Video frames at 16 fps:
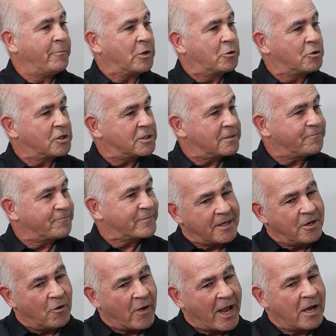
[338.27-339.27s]
because
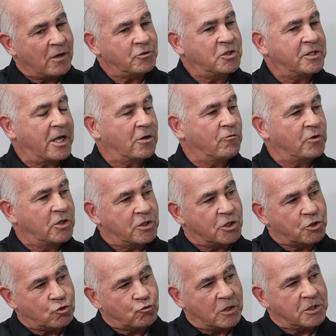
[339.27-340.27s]
houses that are in a
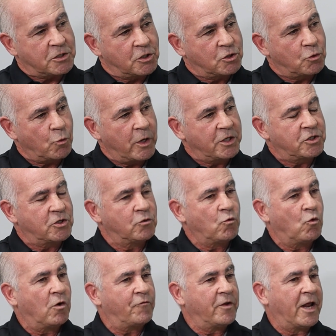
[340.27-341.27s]
distressed situation
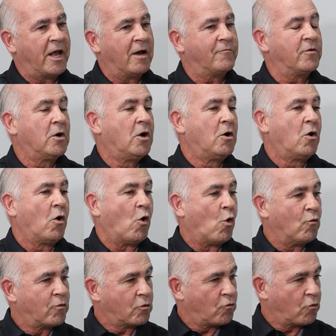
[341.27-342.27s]
often have
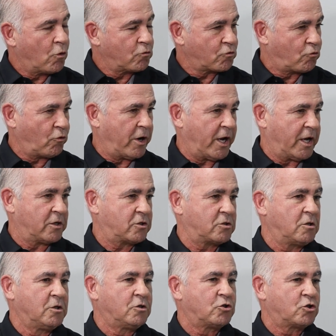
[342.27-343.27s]
overgrown
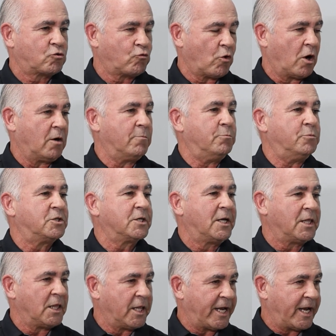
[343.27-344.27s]
grass, shrubs,
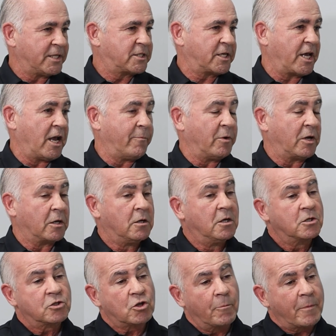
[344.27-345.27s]
landscaping.
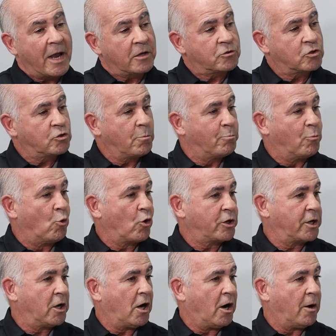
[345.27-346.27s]
Some houses are
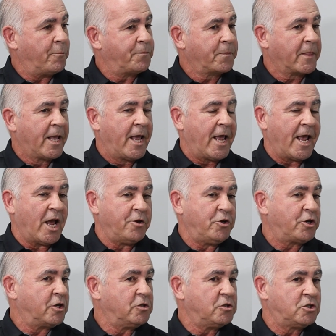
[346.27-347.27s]
boarded up. And
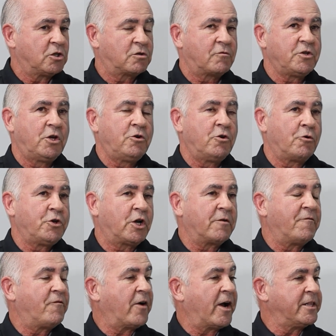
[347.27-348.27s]
you can just, you
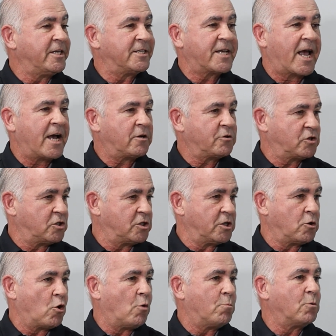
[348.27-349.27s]
can find these houses
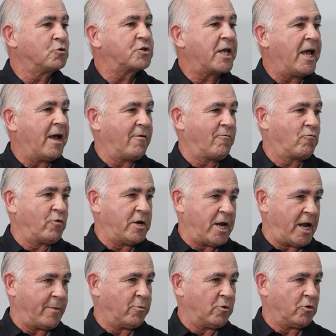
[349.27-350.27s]
in almost every
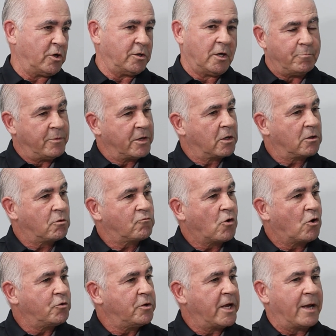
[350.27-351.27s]
neighborhood. Middle of the
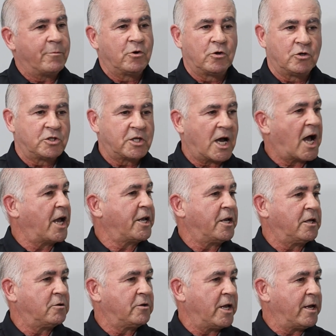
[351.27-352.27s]
road neighborhoods,
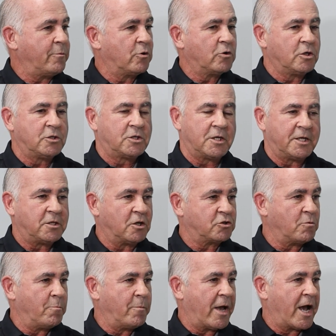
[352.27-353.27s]
high-end neighborhoods, it
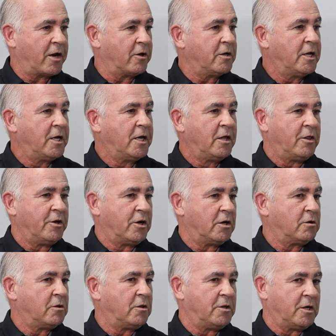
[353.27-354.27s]
doesn't matter.
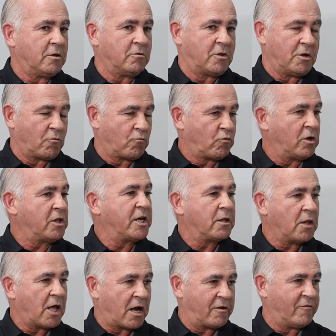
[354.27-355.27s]
There are really
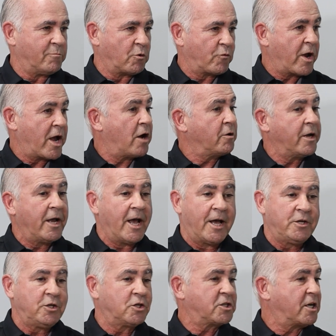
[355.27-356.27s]
a lot of them around.
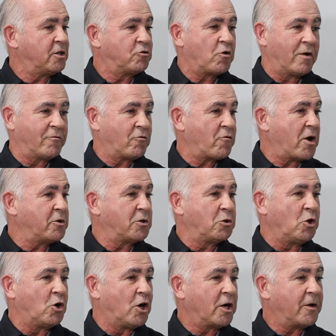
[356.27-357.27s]
And you just gotta drive around
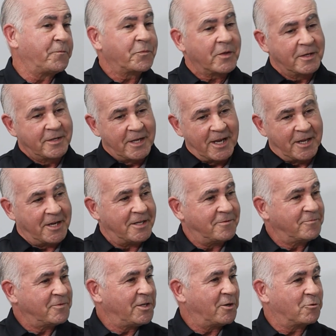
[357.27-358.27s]
and look, and
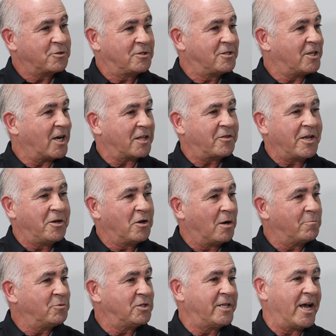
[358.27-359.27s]
then, jot their
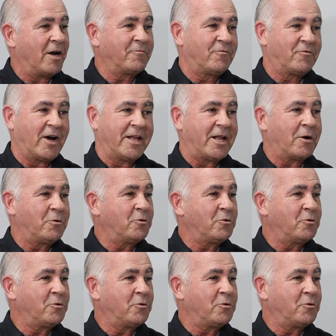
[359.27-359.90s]
numbers down, find out